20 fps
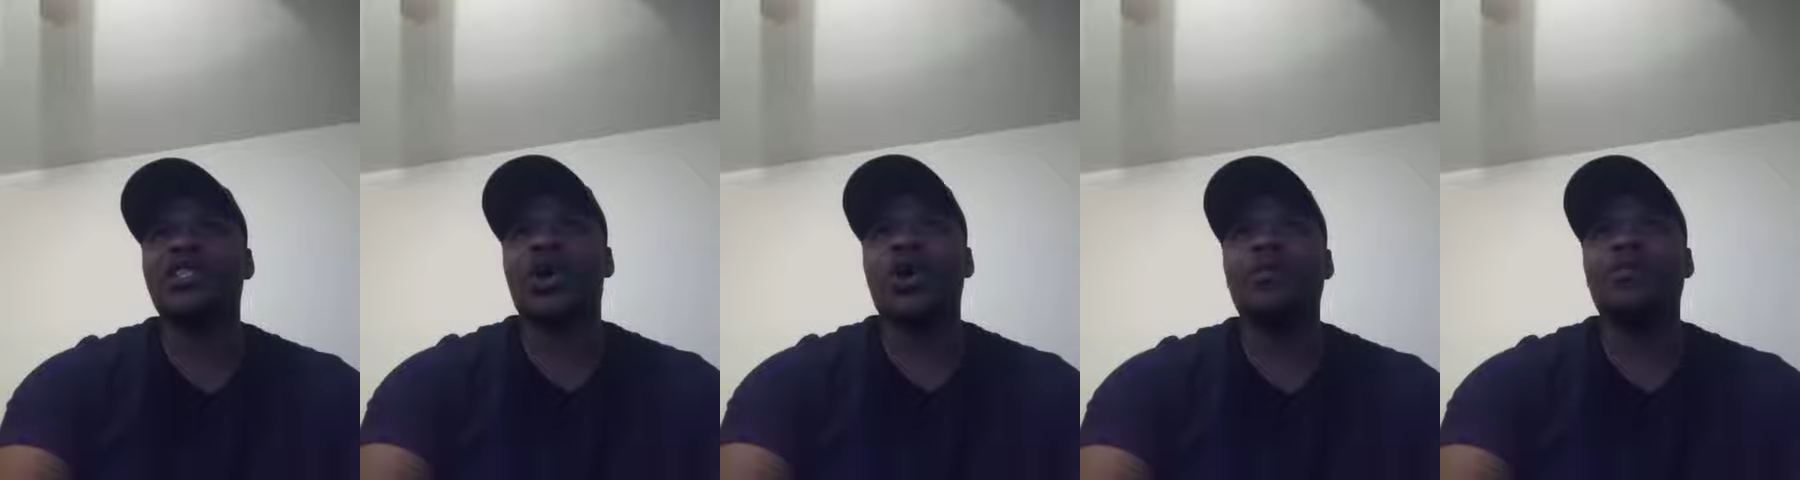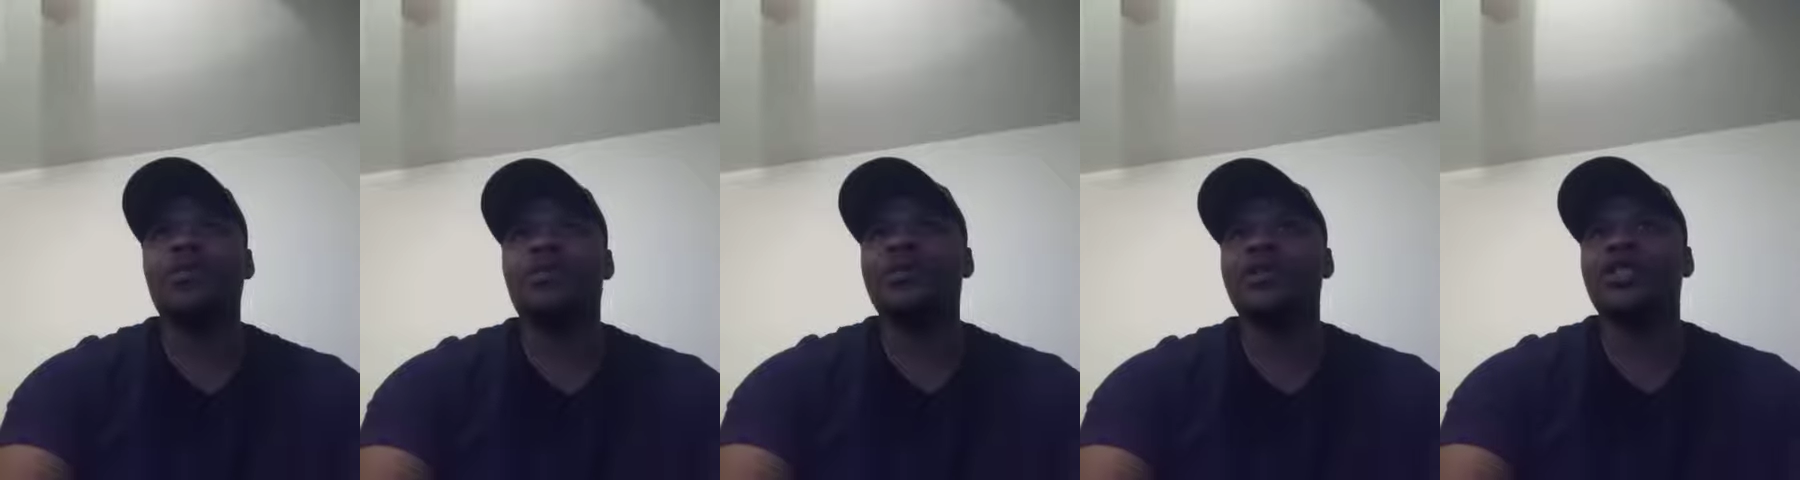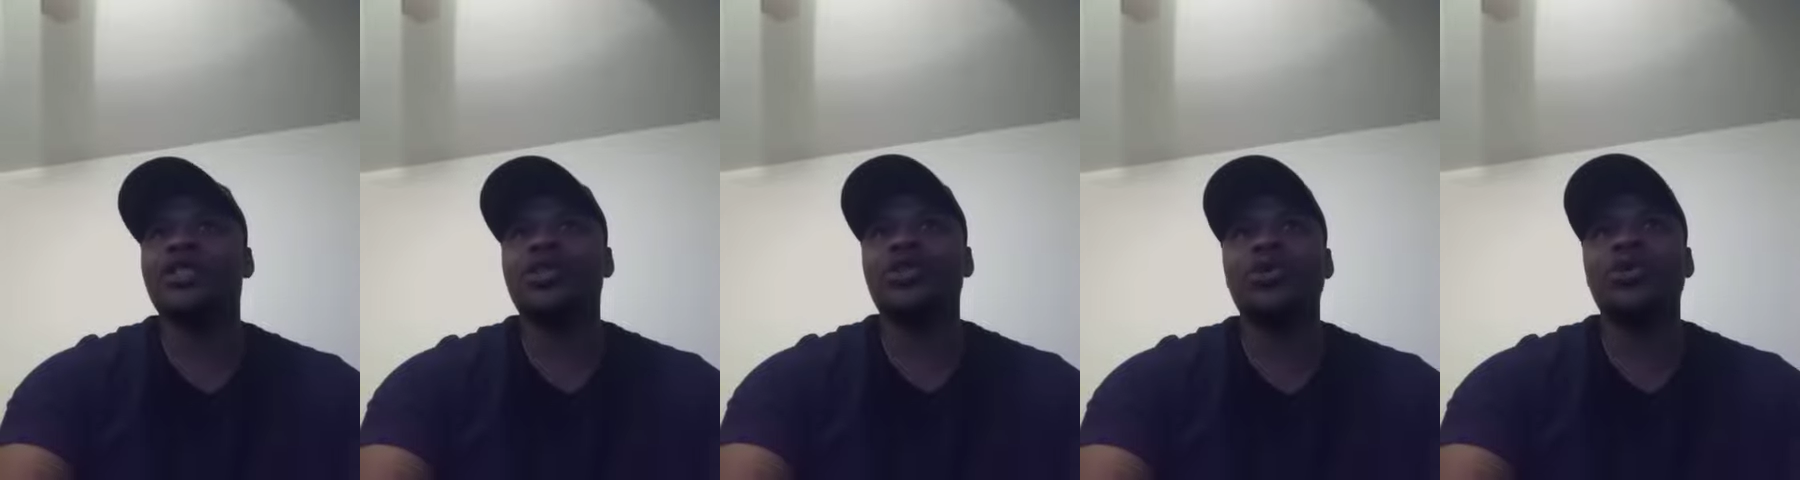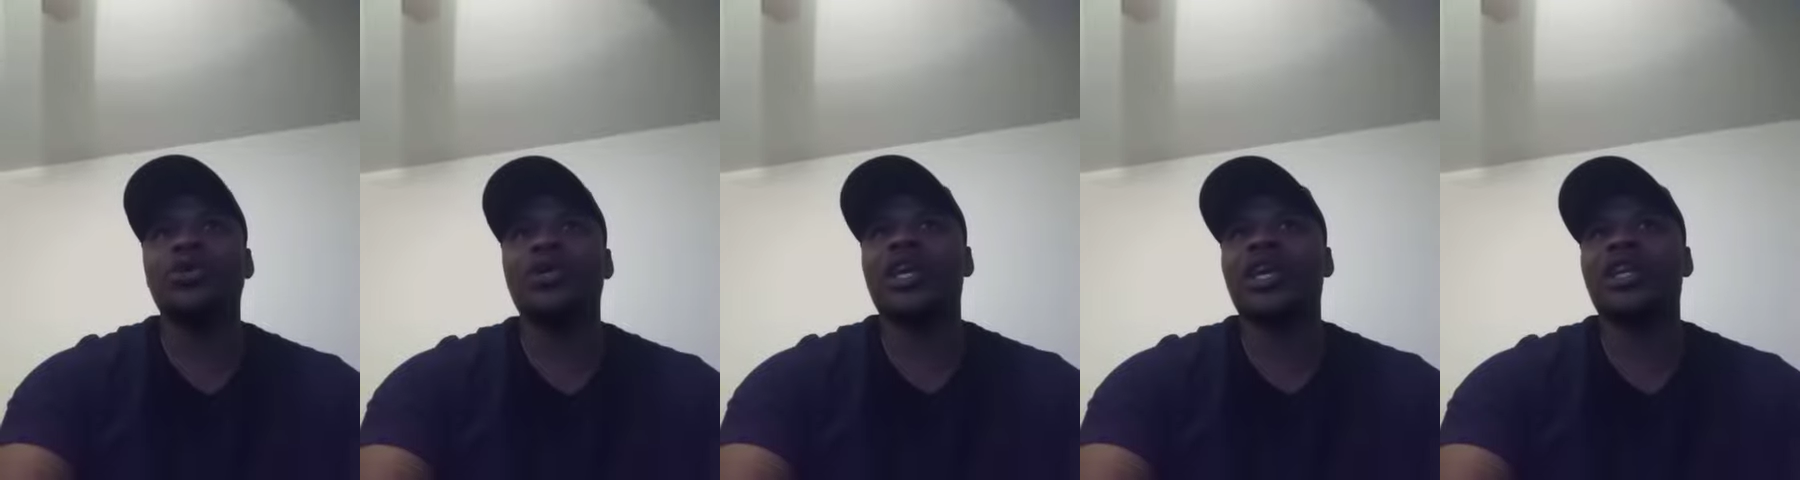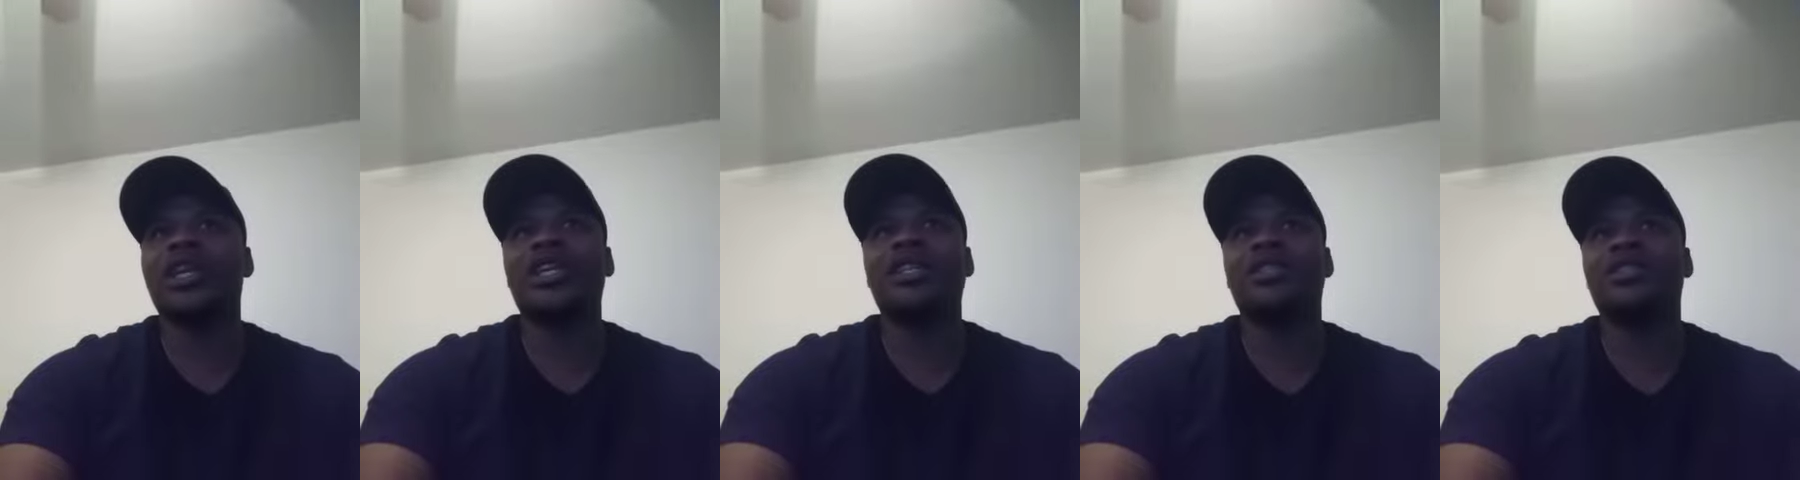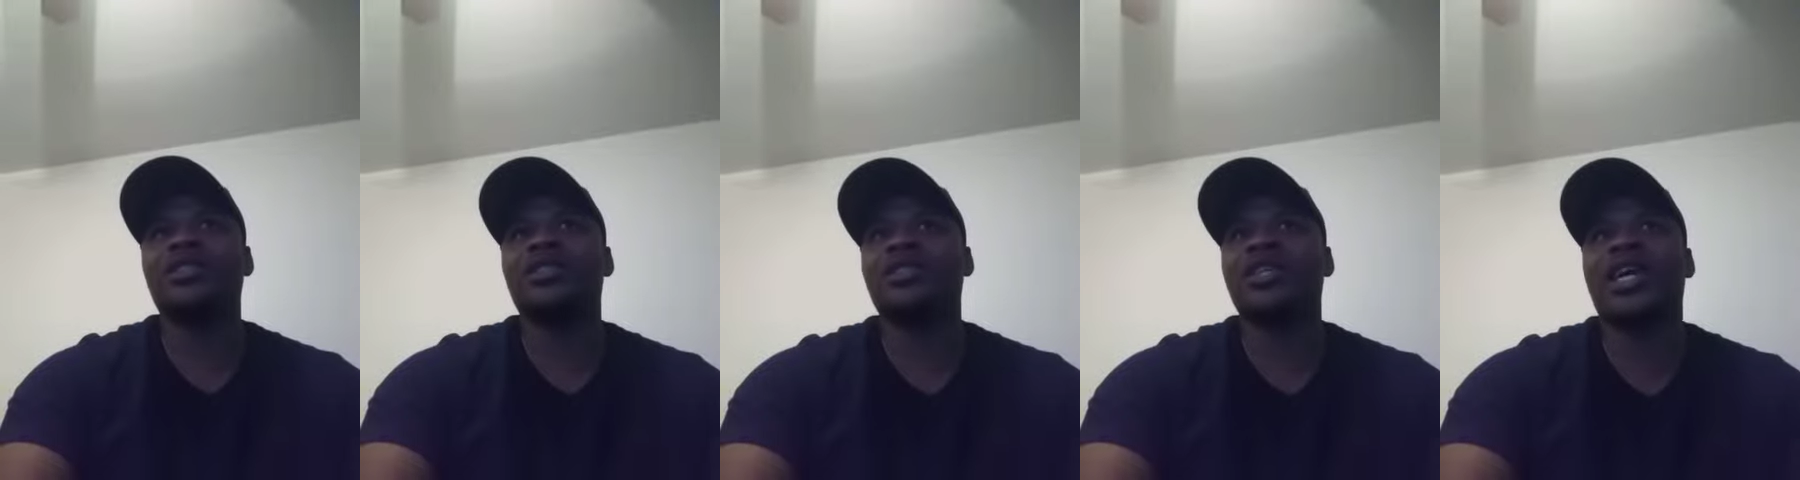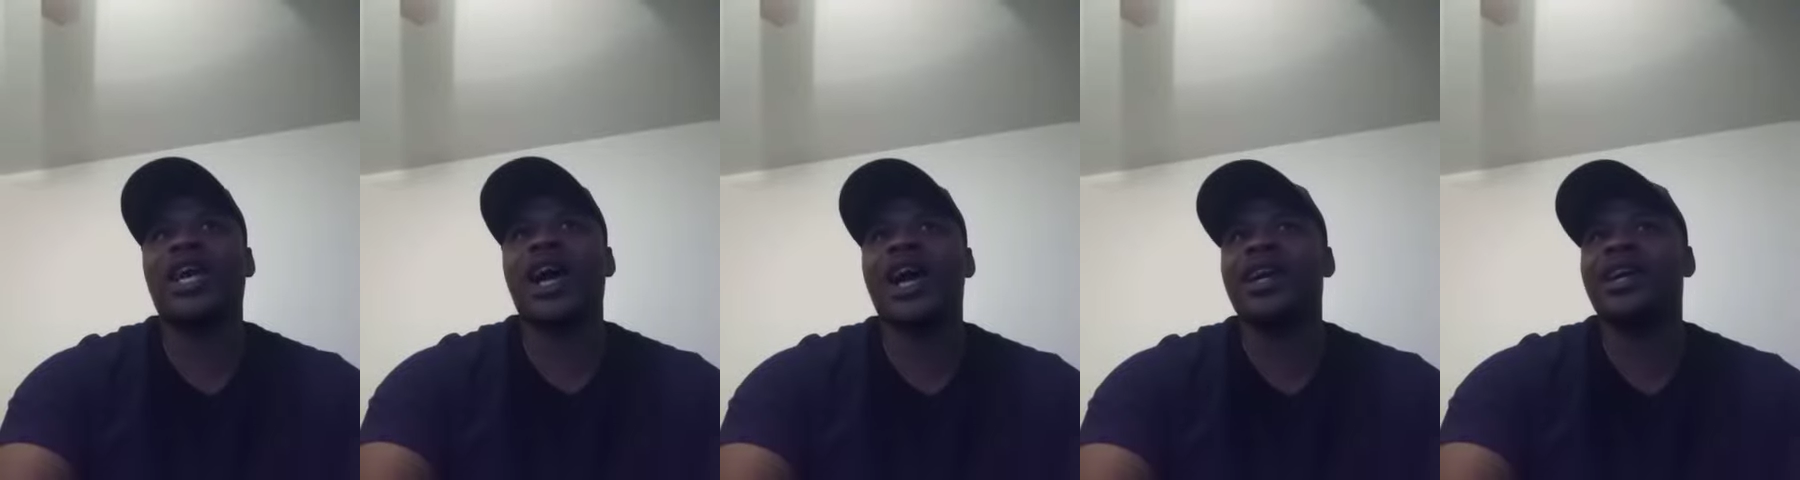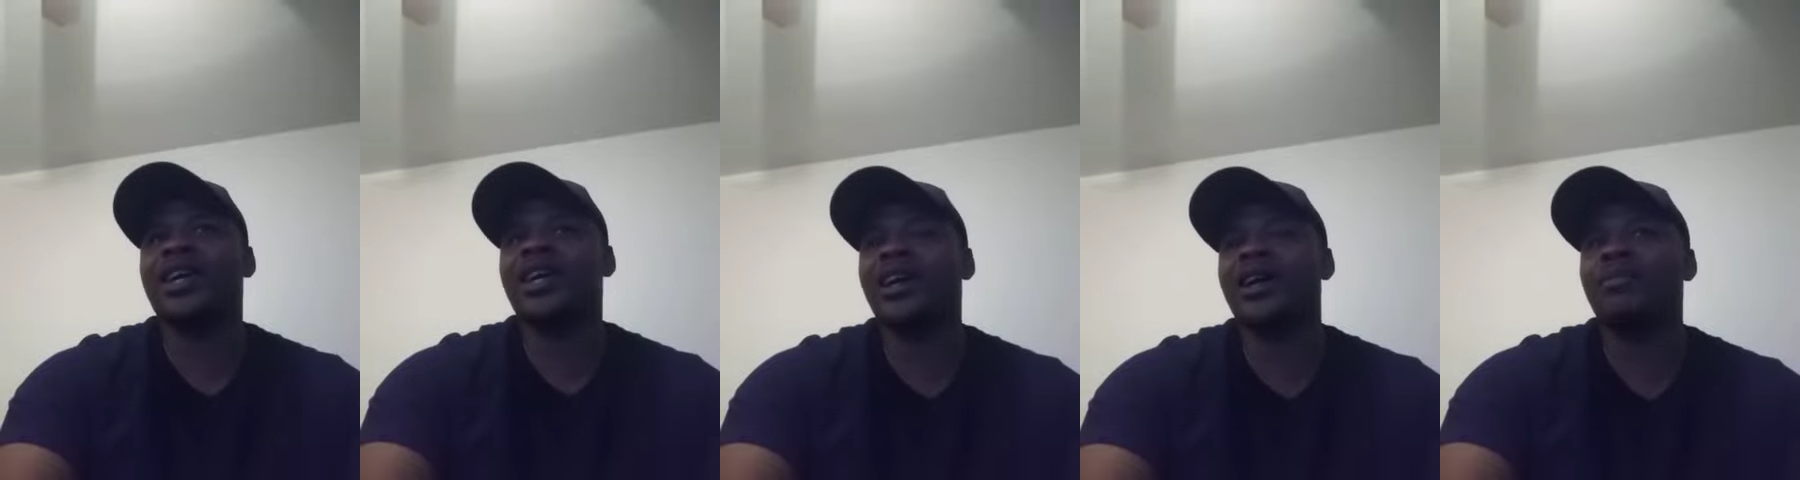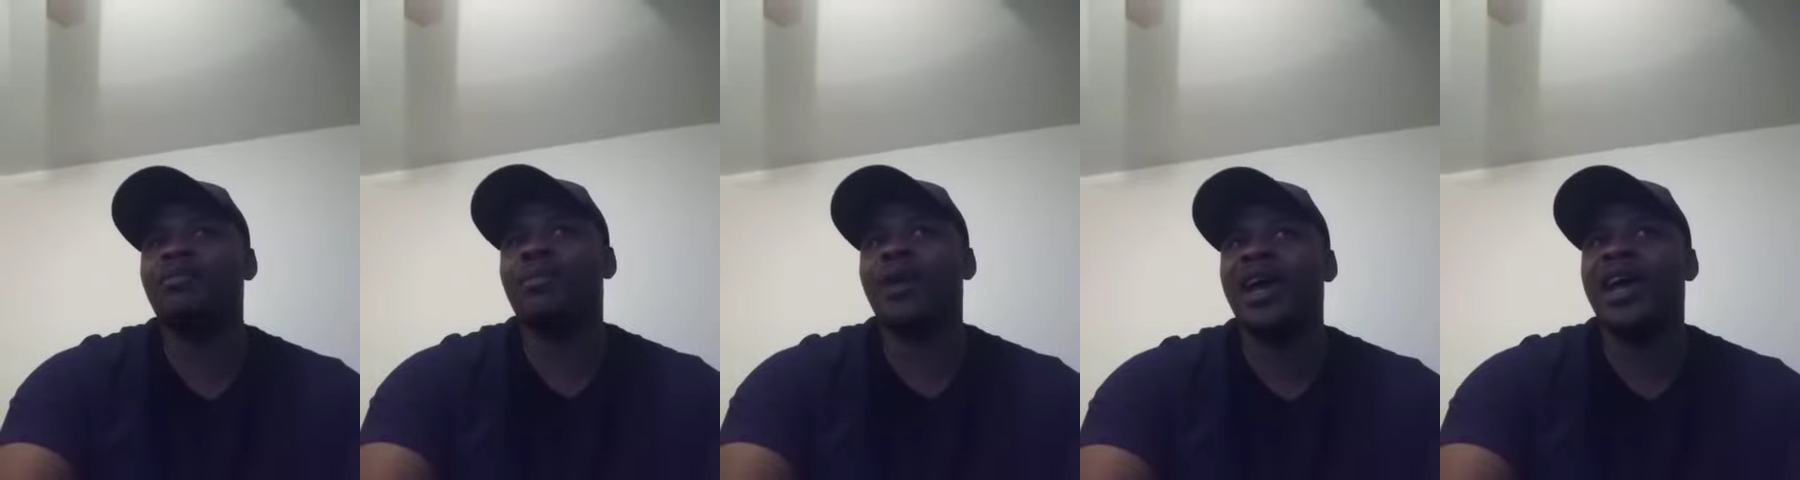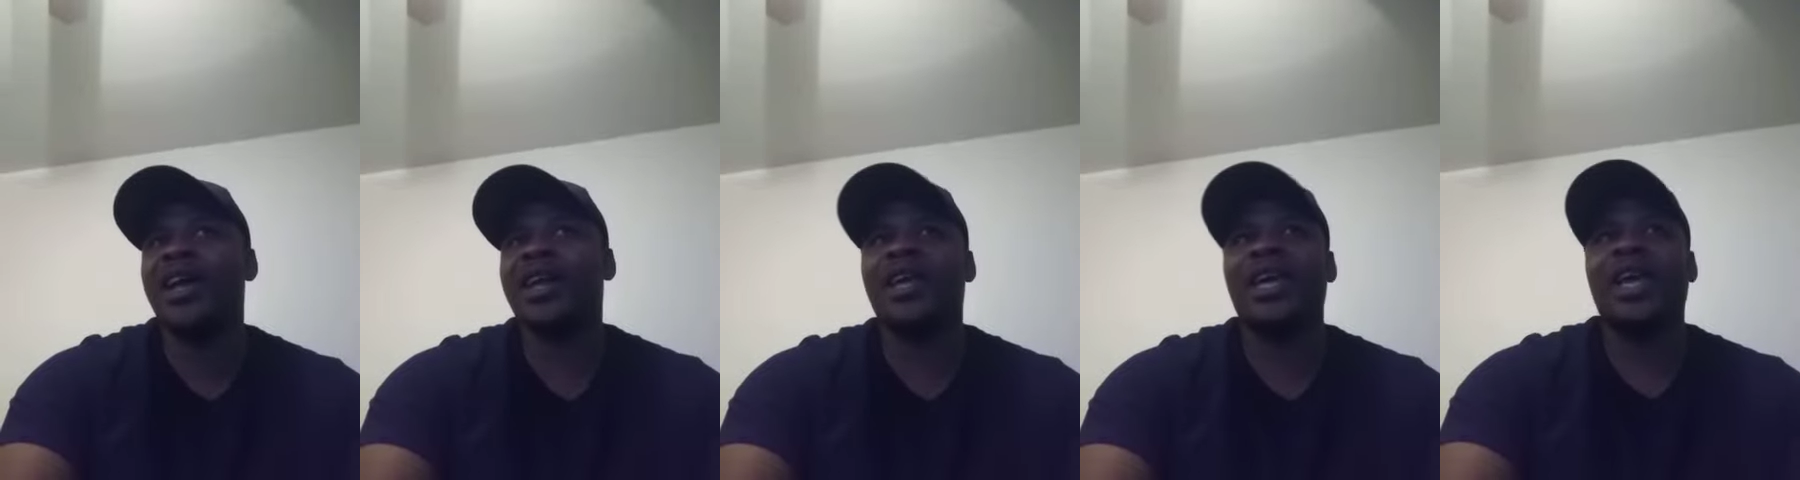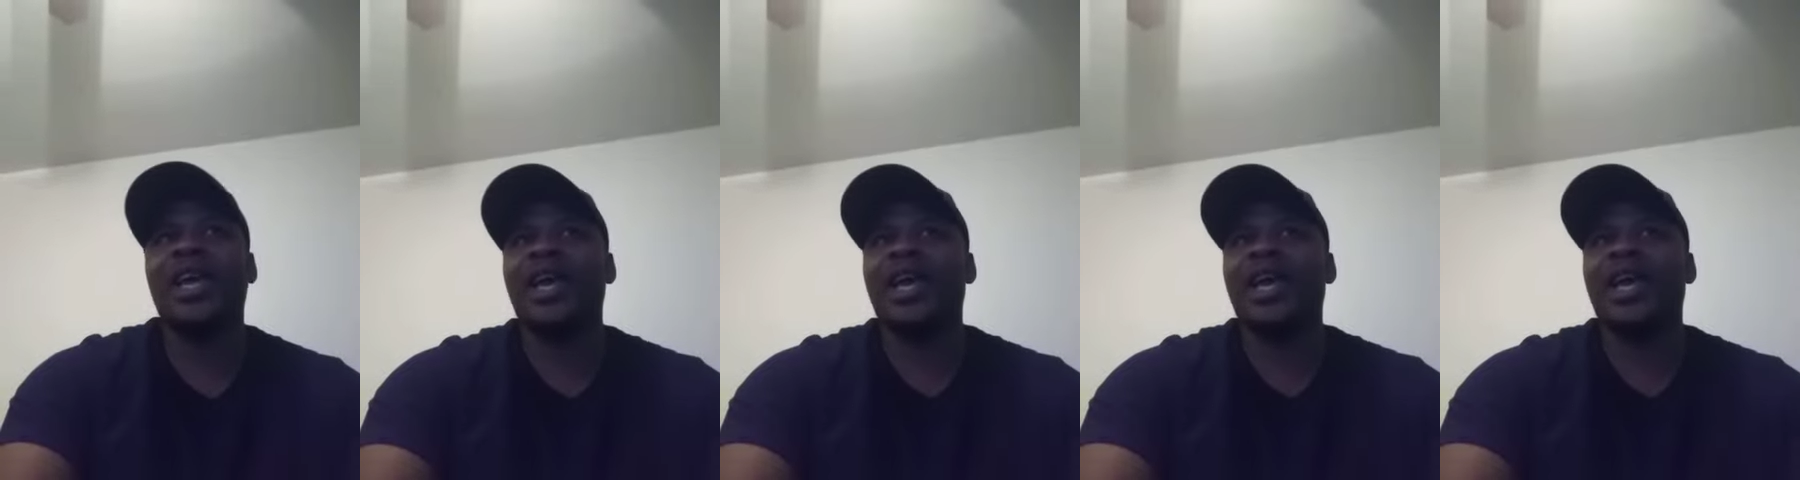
over pursued and he the guy cut back